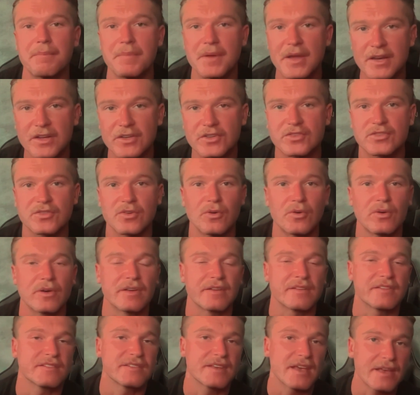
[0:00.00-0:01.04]
Minnesota,
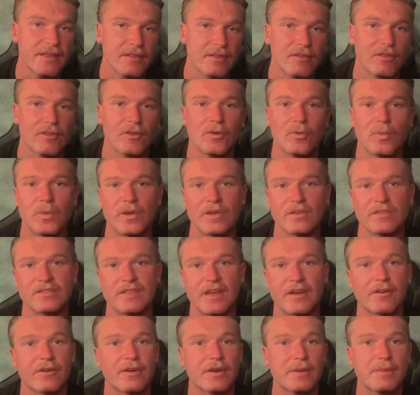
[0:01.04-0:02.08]
St. Louis
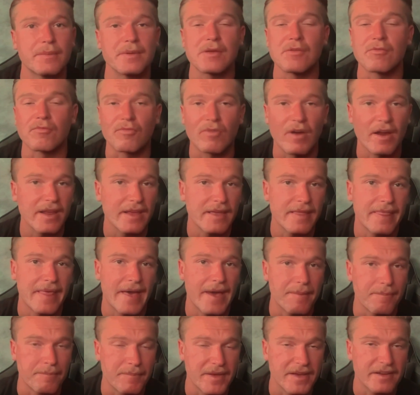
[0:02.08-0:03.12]
that are going to be right in
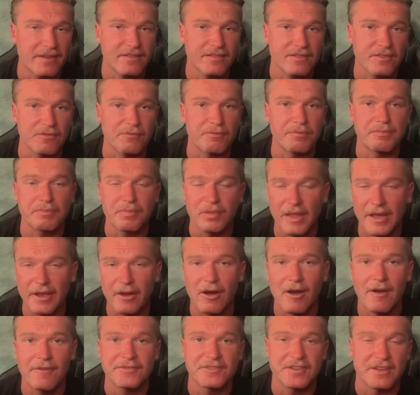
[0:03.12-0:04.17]
that mix of
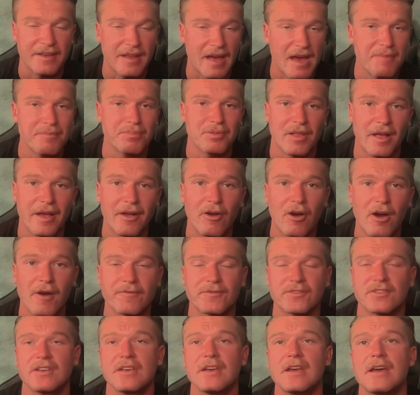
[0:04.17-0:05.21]
playoffs and
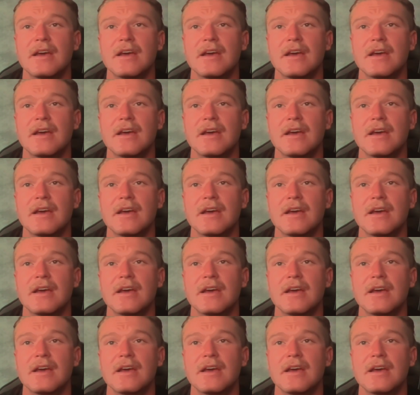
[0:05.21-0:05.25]
non-playoffs.